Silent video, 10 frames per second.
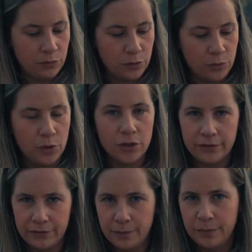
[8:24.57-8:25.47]
We'll water
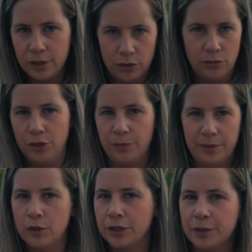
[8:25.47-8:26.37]
it from below, we'll not be
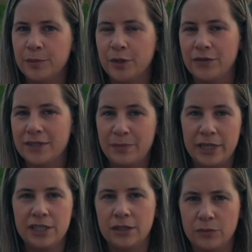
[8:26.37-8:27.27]
watering it above,
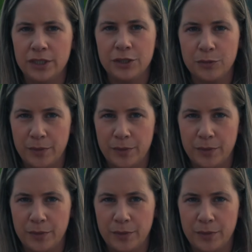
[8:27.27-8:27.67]
especially in the winter